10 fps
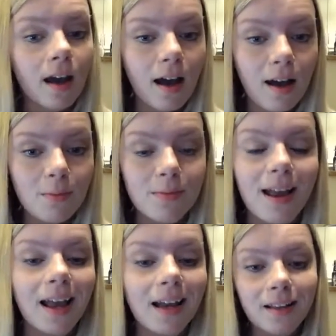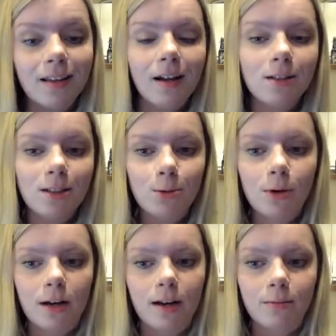Anything else you
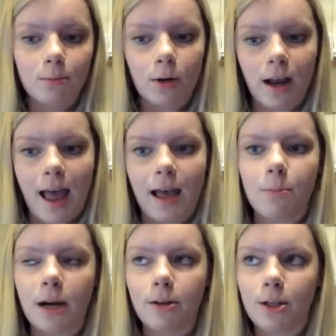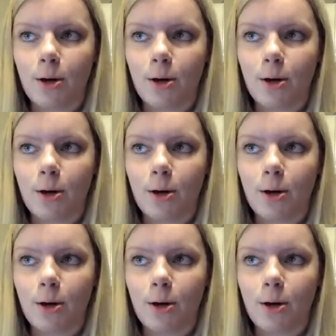wanna add about